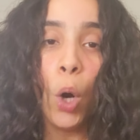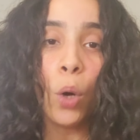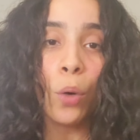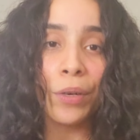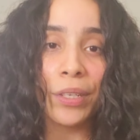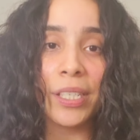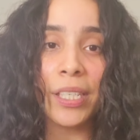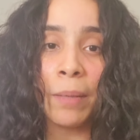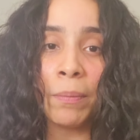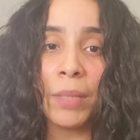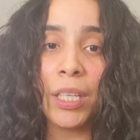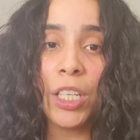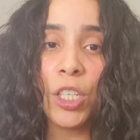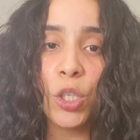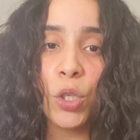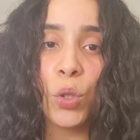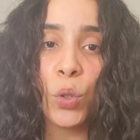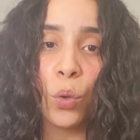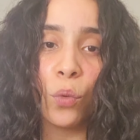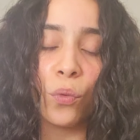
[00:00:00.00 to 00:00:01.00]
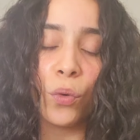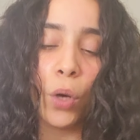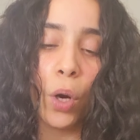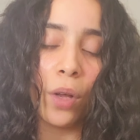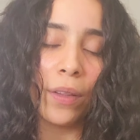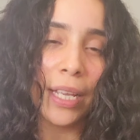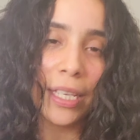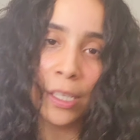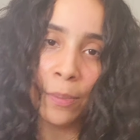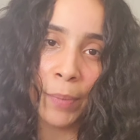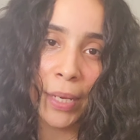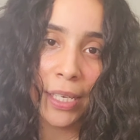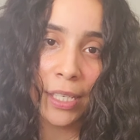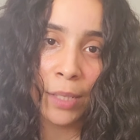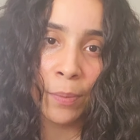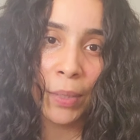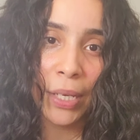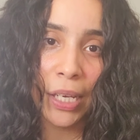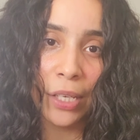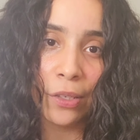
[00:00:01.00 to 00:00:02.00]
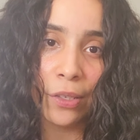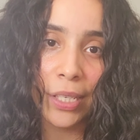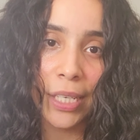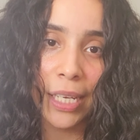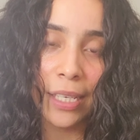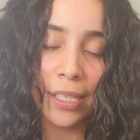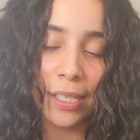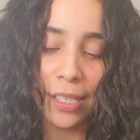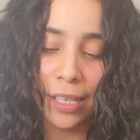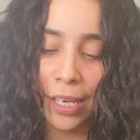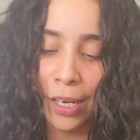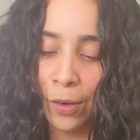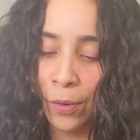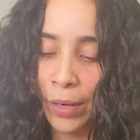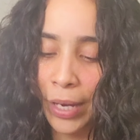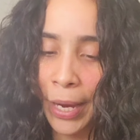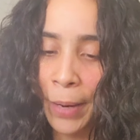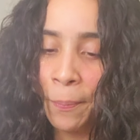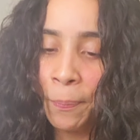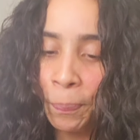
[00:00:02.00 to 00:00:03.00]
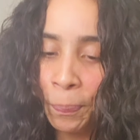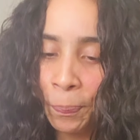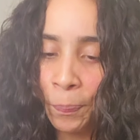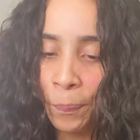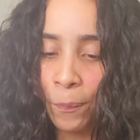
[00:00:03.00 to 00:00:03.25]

or something just overall that's meant to be in your destiny, okay?